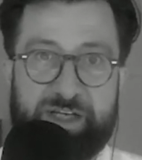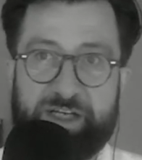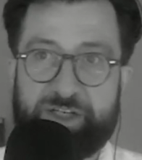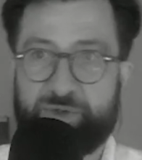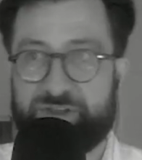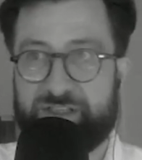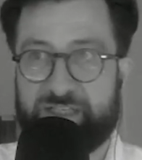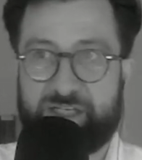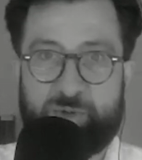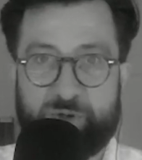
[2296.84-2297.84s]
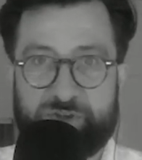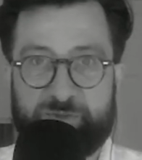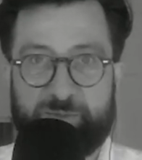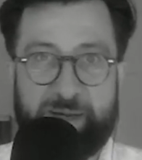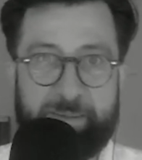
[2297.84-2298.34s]
you'll see quotes
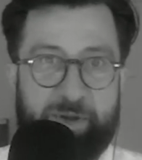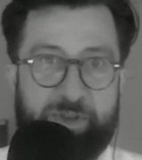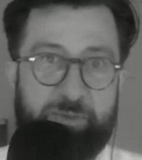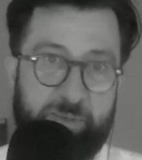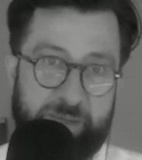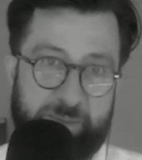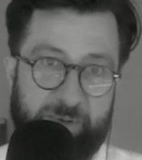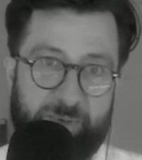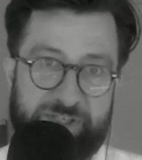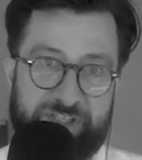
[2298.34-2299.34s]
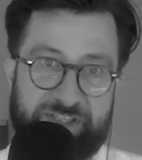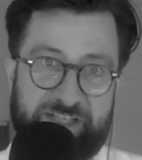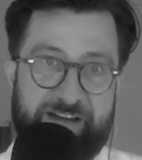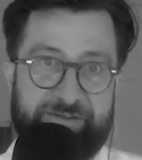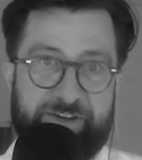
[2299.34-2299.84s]
by multiple people, which is
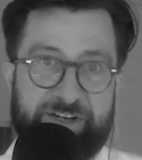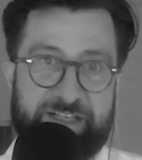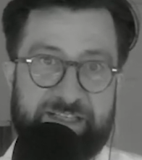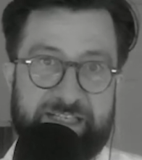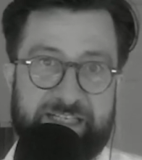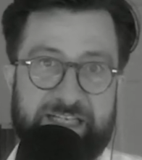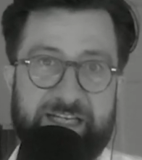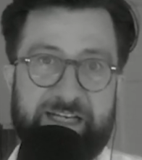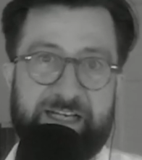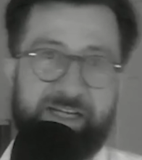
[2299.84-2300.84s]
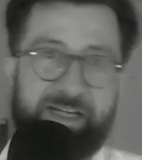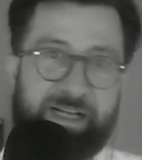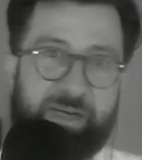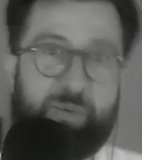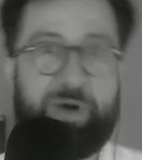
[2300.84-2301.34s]
kind of fun to see,
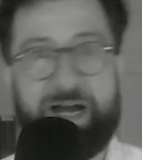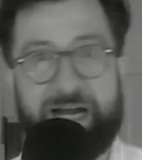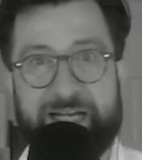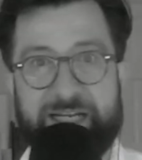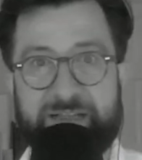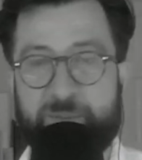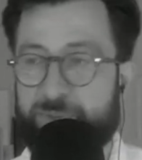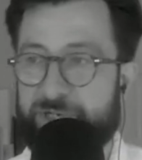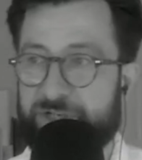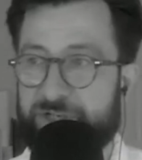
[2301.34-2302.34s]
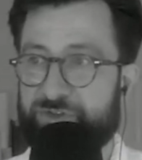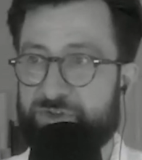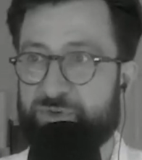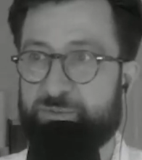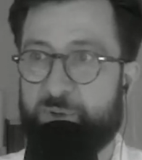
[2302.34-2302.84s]
like why it appeals
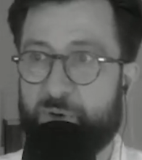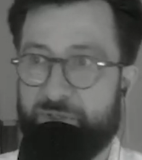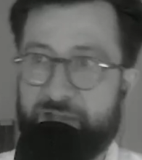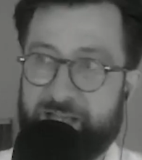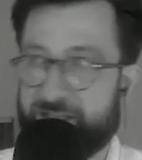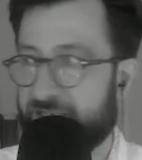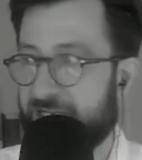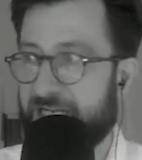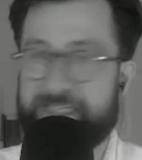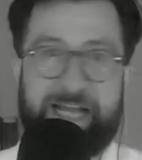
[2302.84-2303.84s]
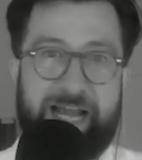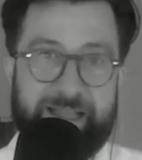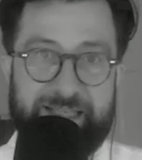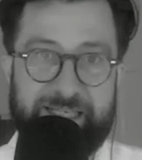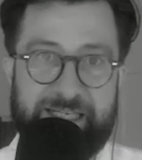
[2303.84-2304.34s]
to both Elliot and
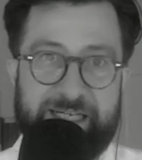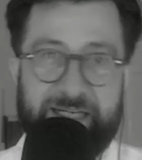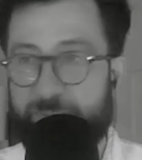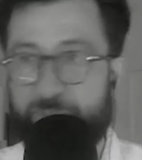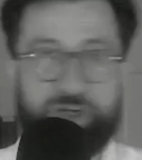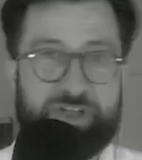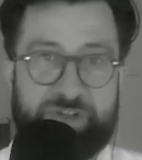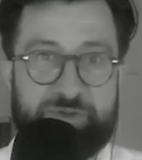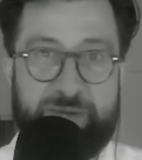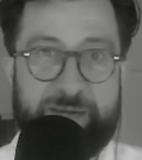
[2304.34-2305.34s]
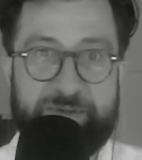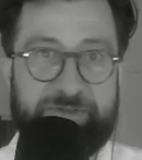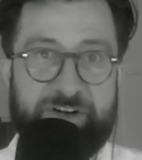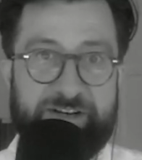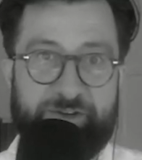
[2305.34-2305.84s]
Kathy, because those might be
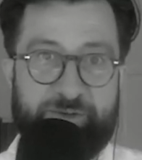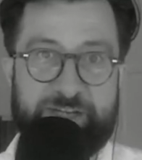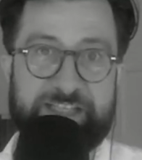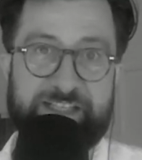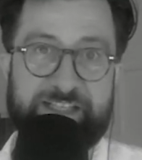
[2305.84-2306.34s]
very different reasons.